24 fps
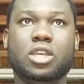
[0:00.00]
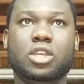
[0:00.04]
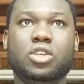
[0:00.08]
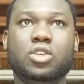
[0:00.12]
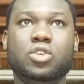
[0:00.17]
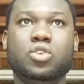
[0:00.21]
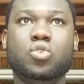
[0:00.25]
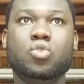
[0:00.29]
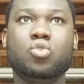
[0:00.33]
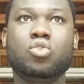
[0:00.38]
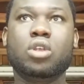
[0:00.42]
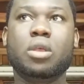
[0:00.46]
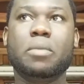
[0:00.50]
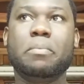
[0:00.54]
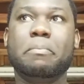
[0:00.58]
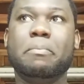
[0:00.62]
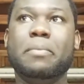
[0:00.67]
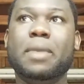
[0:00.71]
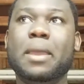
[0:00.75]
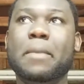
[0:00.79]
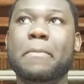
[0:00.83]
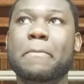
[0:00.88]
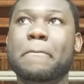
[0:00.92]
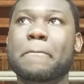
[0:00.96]
you
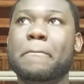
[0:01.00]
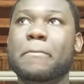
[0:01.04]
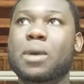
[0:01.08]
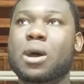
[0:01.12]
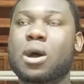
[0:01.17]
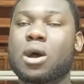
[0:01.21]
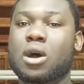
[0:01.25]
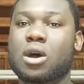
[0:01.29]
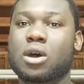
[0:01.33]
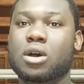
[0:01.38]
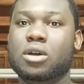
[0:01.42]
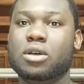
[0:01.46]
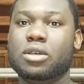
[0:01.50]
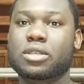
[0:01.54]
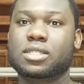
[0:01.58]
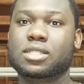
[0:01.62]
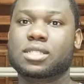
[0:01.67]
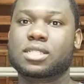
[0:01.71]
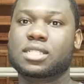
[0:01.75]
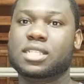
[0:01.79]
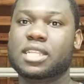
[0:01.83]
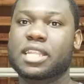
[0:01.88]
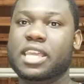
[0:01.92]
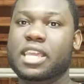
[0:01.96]
remember
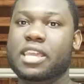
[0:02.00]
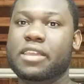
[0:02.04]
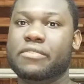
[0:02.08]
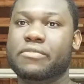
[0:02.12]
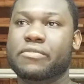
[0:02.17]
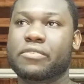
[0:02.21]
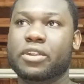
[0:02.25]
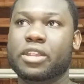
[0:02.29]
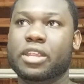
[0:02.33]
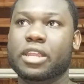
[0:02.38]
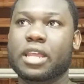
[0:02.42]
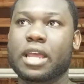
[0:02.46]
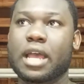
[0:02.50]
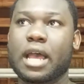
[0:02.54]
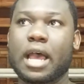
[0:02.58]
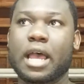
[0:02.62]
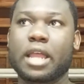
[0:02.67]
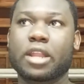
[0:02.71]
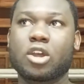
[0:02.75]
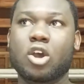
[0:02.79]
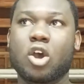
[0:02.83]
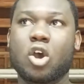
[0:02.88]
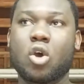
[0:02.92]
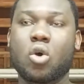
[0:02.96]
slavery
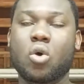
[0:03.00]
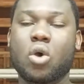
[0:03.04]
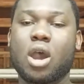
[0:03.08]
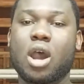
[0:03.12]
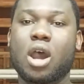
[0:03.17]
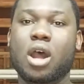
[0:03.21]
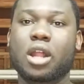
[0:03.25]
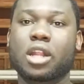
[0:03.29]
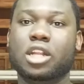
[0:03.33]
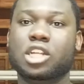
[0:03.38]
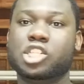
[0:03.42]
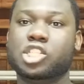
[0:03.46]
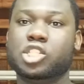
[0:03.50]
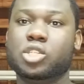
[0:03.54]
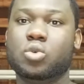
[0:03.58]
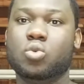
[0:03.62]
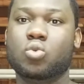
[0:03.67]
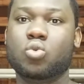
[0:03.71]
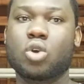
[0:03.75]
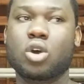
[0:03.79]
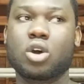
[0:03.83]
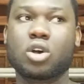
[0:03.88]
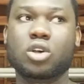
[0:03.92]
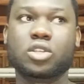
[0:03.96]
and how harsh
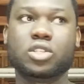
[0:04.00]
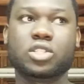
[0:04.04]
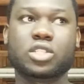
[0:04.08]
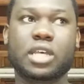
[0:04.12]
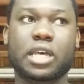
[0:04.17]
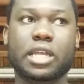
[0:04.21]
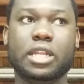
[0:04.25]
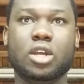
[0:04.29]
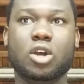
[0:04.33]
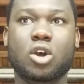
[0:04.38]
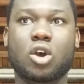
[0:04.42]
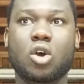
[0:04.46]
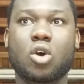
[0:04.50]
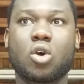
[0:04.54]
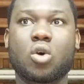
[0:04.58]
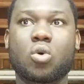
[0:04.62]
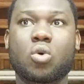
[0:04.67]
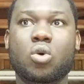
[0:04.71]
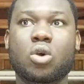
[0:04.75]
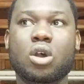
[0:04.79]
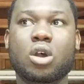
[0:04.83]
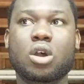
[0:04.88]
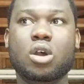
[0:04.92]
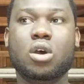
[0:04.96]
it was and
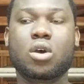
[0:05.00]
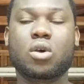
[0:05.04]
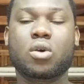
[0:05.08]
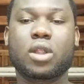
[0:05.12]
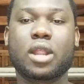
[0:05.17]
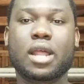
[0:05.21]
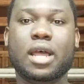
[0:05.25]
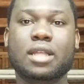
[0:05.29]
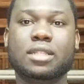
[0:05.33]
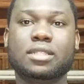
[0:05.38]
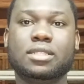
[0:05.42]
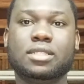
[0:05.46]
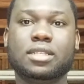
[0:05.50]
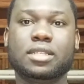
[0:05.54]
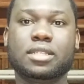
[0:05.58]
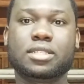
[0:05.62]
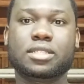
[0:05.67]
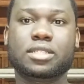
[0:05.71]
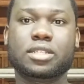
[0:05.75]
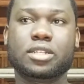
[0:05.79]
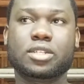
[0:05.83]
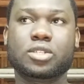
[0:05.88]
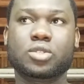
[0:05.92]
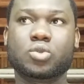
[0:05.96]
how our
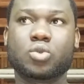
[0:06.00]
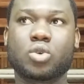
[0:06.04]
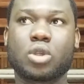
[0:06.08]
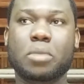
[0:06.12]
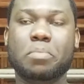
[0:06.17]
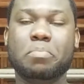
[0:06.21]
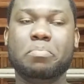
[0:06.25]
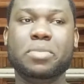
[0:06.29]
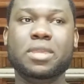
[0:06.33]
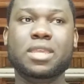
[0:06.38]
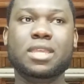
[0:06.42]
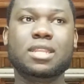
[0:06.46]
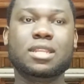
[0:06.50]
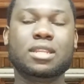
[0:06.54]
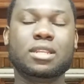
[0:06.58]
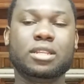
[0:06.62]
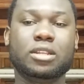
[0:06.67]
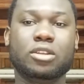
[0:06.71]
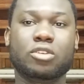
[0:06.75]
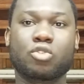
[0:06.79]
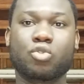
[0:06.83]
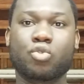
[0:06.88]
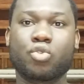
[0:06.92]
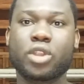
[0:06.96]
ancestors were beaten,
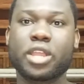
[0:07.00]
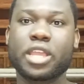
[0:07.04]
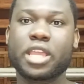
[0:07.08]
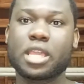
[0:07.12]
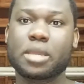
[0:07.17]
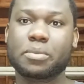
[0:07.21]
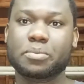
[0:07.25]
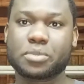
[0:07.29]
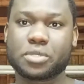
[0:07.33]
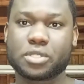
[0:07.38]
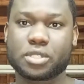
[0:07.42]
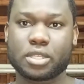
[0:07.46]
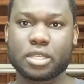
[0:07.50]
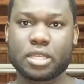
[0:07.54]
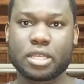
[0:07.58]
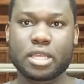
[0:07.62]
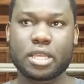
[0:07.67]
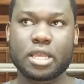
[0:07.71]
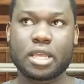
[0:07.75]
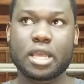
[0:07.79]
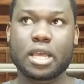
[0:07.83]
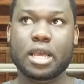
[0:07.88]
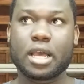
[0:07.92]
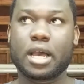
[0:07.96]
raped,
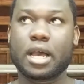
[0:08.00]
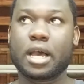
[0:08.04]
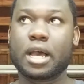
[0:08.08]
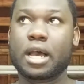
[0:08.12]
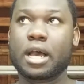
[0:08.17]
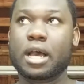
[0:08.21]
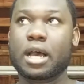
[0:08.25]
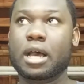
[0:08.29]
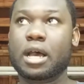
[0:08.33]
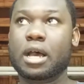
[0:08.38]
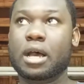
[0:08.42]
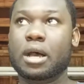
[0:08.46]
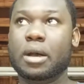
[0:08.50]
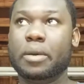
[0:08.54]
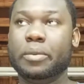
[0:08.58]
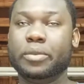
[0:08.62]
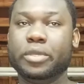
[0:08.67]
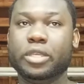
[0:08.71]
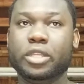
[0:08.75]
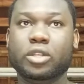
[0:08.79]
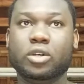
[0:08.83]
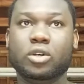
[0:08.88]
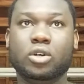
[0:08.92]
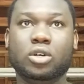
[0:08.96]

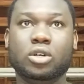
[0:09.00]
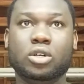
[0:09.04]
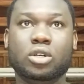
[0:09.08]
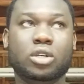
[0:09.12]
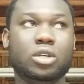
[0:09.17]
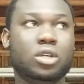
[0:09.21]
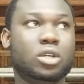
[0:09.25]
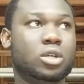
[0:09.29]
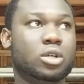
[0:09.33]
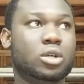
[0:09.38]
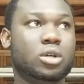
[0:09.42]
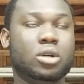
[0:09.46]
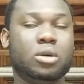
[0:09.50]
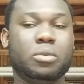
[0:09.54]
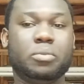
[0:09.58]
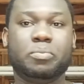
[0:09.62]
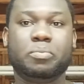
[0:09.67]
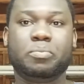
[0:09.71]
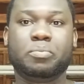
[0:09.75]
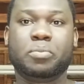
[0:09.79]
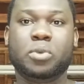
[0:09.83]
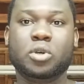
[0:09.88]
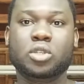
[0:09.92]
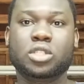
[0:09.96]
you know,
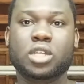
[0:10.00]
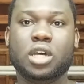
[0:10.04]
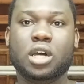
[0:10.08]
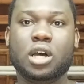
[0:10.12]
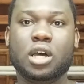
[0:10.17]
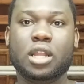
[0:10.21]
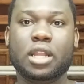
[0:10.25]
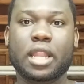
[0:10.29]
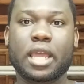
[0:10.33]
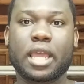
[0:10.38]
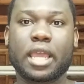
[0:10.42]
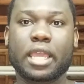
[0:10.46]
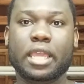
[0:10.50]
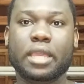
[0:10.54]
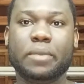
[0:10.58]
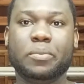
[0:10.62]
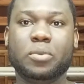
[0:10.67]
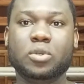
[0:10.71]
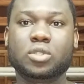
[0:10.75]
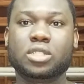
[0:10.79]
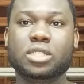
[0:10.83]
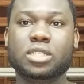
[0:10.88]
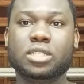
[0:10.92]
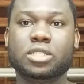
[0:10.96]
put
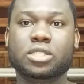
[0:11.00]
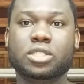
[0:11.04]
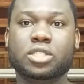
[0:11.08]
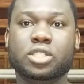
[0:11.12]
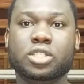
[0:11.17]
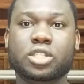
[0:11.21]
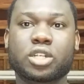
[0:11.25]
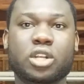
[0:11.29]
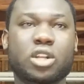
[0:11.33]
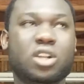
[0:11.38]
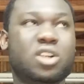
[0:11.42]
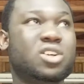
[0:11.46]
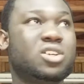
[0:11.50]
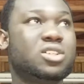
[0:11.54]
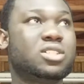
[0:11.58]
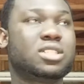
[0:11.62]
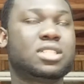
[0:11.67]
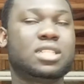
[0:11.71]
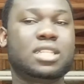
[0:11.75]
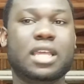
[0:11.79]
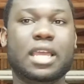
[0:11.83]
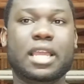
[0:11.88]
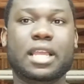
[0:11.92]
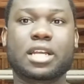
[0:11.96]
in
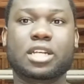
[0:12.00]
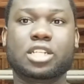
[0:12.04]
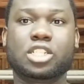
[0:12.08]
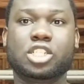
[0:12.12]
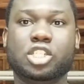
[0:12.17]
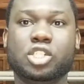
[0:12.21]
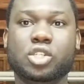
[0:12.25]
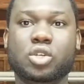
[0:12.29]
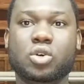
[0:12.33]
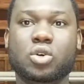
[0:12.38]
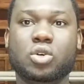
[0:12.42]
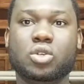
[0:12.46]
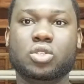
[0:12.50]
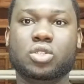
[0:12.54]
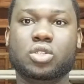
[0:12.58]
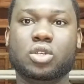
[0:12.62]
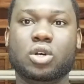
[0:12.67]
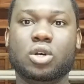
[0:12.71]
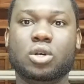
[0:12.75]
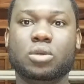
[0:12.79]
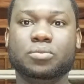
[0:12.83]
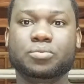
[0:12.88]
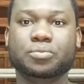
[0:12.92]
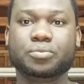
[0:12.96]
circus like a show.
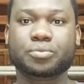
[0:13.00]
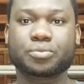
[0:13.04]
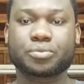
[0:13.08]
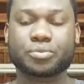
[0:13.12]
So